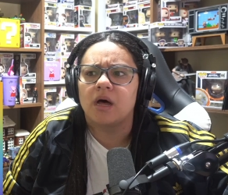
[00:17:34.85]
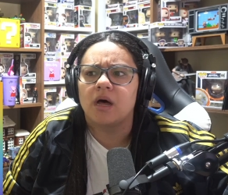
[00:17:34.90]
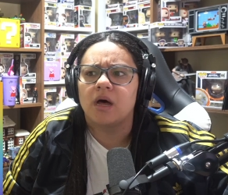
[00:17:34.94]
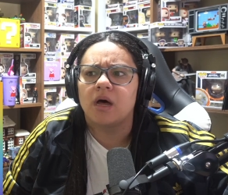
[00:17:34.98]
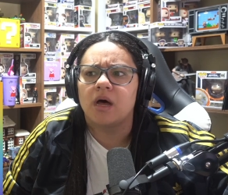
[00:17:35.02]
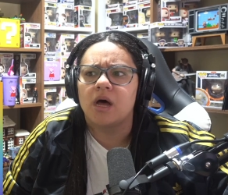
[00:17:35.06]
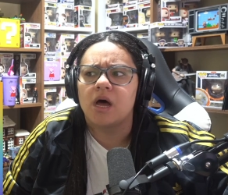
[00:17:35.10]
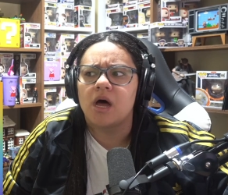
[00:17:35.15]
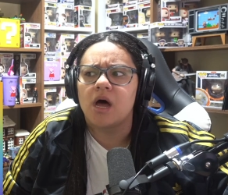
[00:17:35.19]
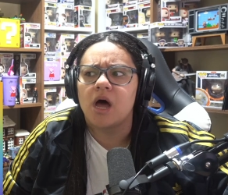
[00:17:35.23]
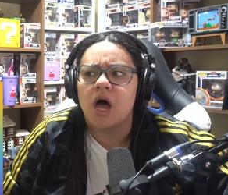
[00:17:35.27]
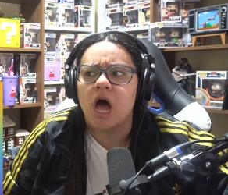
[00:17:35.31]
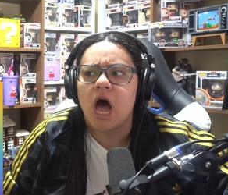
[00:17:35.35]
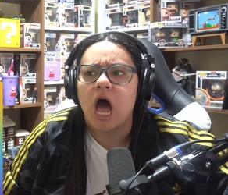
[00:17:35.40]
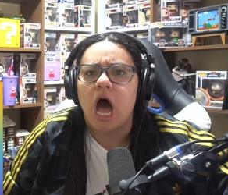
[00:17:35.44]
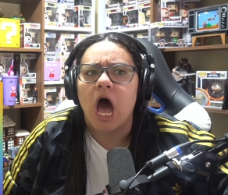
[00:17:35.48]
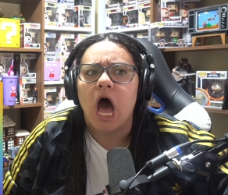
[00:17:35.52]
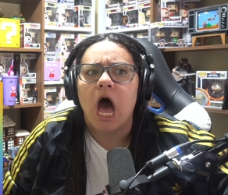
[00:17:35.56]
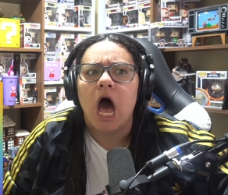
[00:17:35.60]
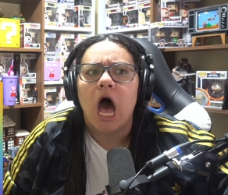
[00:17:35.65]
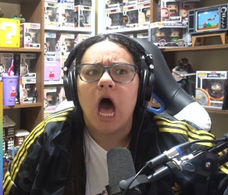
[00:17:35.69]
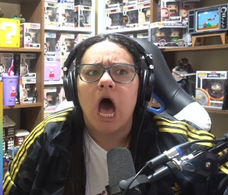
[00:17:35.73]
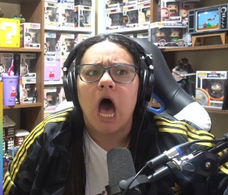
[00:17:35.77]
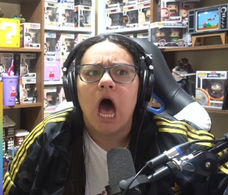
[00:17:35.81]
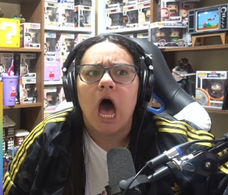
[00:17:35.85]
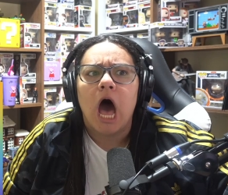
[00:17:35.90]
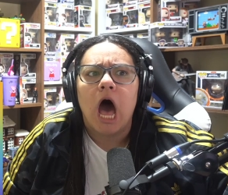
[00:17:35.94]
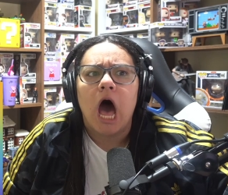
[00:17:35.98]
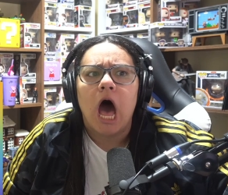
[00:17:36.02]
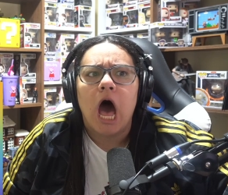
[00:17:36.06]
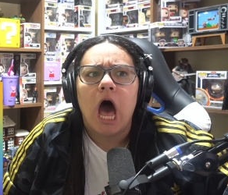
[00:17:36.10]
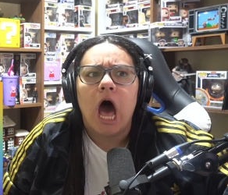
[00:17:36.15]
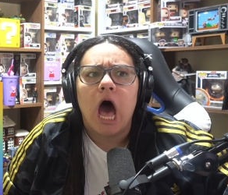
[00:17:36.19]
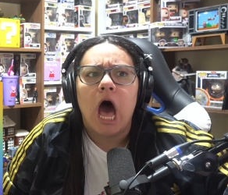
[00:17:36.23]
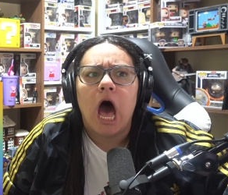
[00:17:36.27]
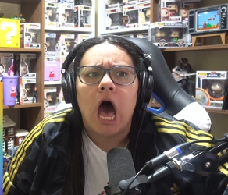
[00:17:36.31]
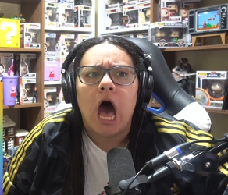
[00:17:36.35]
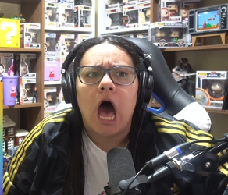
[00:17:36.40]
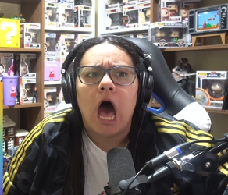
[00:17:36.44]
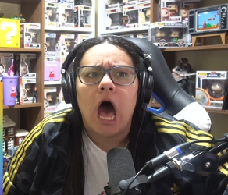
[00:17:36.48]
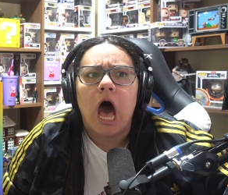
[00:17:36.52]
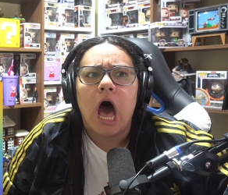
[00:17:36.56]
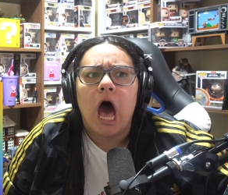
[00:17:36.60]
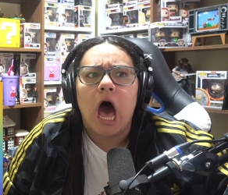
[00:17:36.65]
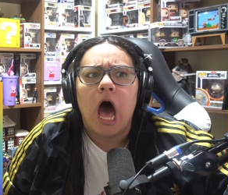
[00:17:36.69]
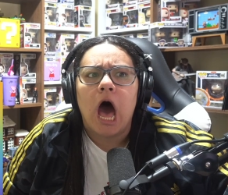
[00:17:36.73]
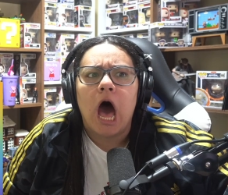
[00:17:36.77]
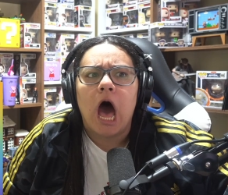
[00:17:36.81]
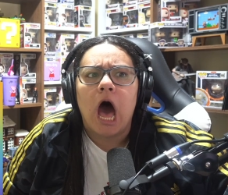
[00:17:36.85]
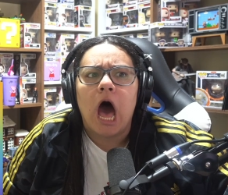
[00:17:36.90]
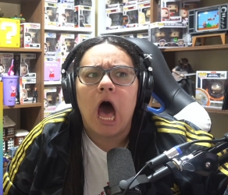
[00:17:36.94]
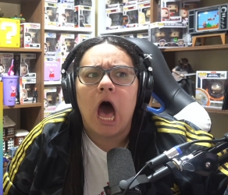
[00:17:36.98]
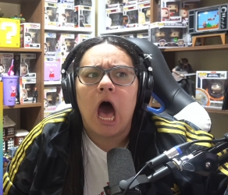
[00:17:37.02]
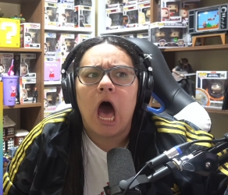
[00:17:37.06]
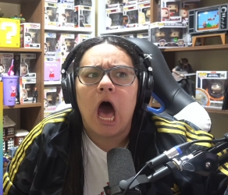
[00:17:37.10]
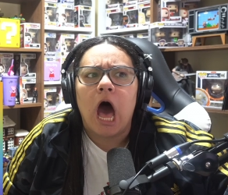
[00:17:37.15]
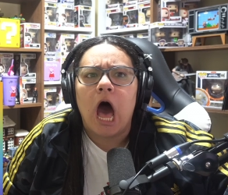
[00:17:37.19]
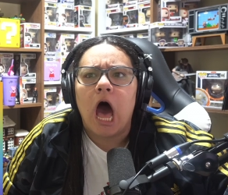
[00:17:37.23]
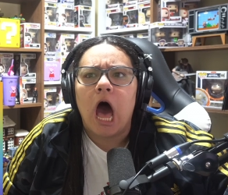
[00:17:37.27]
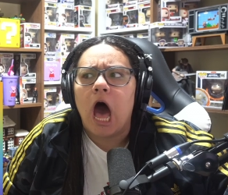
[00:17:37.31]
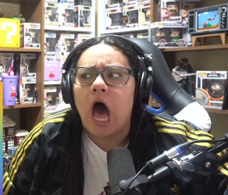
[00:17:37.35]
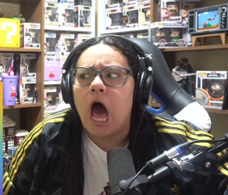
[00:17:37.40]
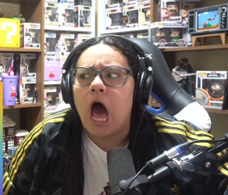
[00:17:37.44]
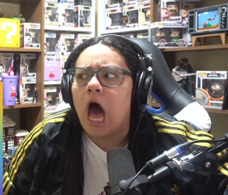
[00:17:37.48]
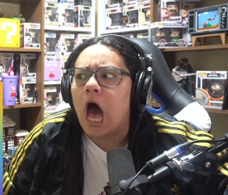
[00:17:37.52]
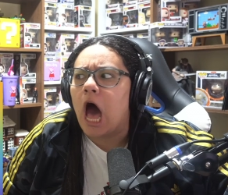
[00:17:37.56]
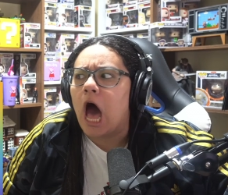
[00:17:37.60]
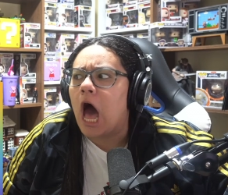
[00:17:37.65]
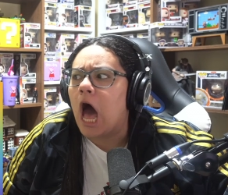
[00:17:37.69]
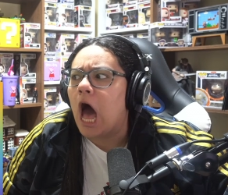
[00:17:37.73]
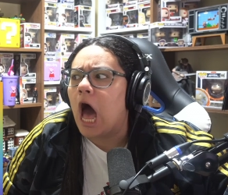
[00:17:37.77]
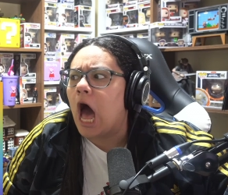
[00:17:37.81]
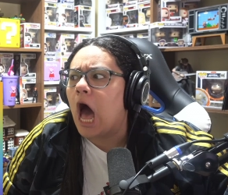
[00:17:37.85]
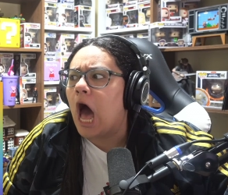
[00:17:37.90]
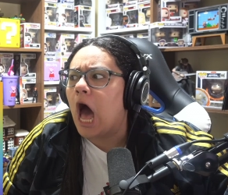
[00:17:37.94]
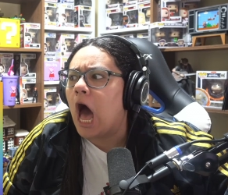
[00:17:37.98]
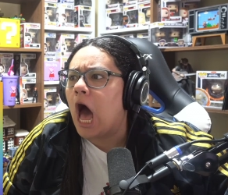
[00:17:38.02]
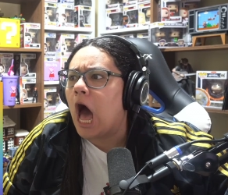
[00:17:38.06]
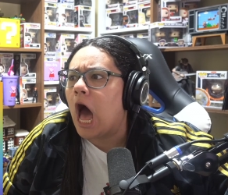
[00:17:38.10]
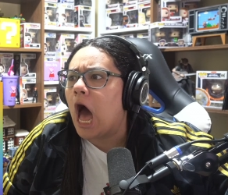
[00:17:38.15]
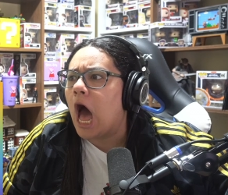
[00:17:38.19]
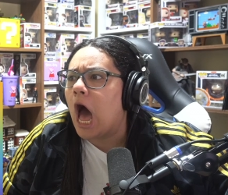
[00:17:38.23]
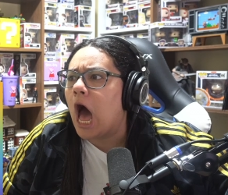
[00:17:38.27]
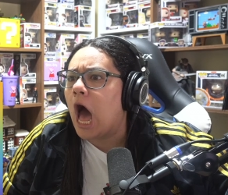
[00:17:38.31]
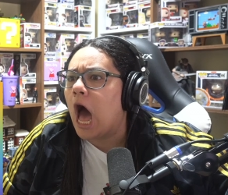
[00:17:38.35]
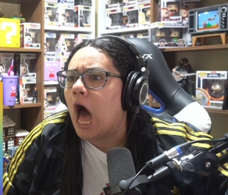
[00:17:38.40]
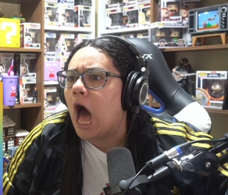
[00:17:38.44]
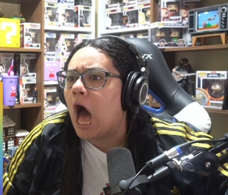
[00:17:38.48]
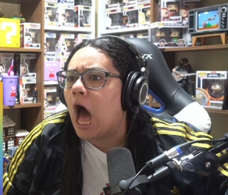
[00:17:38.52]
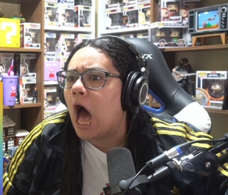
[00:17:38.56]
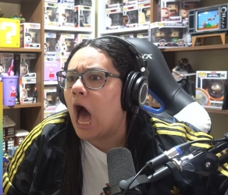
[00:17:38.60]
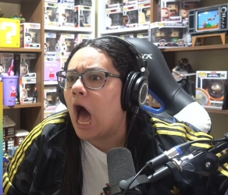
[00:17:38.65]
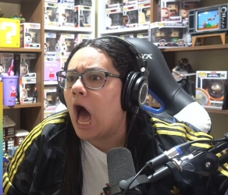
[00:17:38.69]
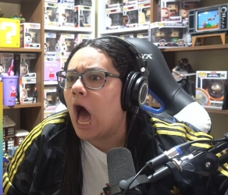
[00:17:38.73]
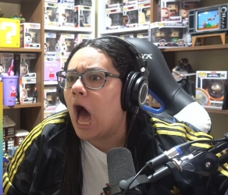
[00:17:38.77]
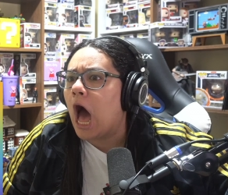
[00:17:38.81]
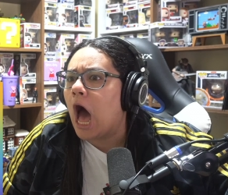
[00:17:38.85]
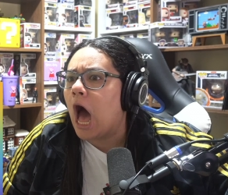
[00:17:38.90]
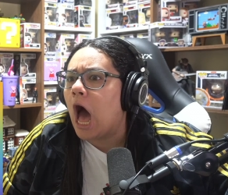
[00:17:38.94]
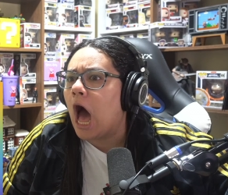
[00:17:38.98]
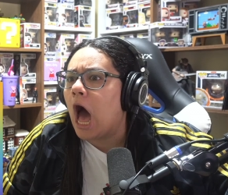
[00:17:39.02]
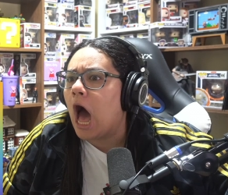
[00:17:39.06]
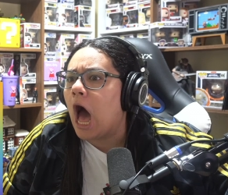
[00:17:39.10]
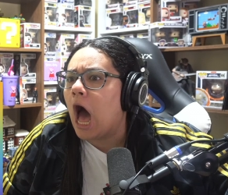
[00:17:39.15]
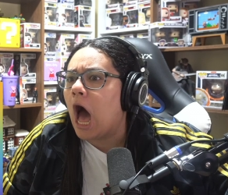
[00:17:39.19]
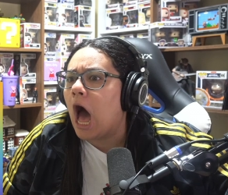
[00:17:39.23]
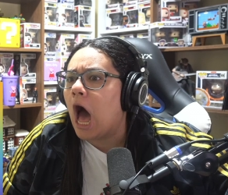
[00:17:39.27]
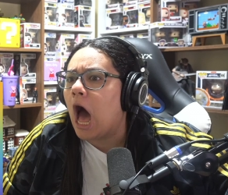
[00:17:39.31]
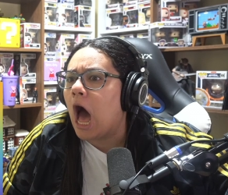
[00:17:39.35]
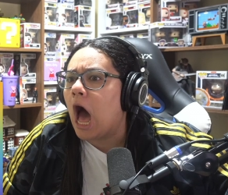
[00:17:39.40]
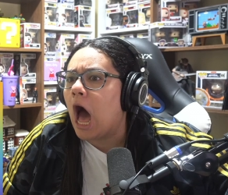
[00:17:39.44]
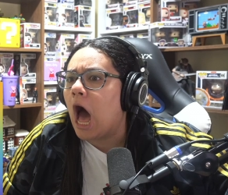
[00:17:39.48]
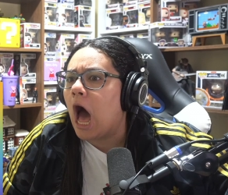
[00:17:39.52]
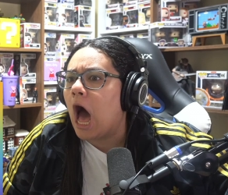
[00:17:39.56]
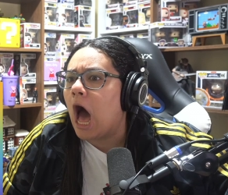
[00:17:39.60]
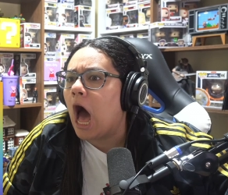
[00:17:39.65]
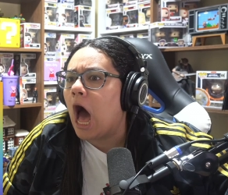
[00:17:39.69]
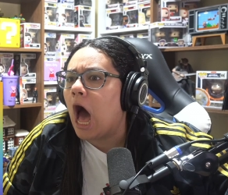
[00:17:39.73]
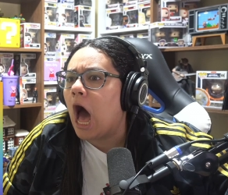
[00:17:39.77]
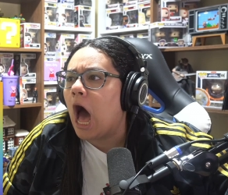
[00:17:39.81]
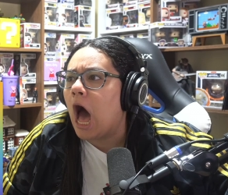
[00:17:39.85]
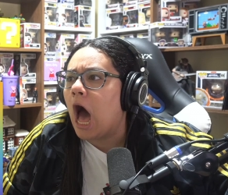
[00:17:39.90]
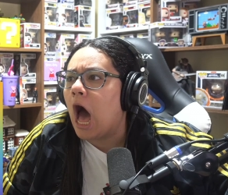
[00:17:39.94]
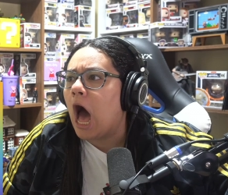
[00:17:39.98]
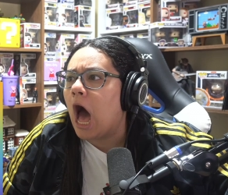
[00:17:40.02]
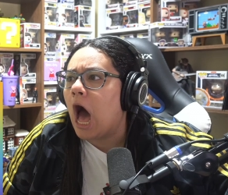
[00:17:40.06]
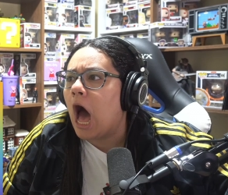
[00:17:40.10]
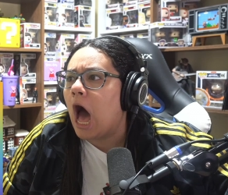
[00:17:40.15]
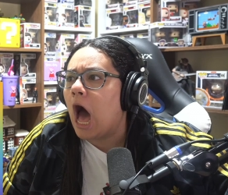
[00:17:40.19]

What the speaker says: Nobody speaks.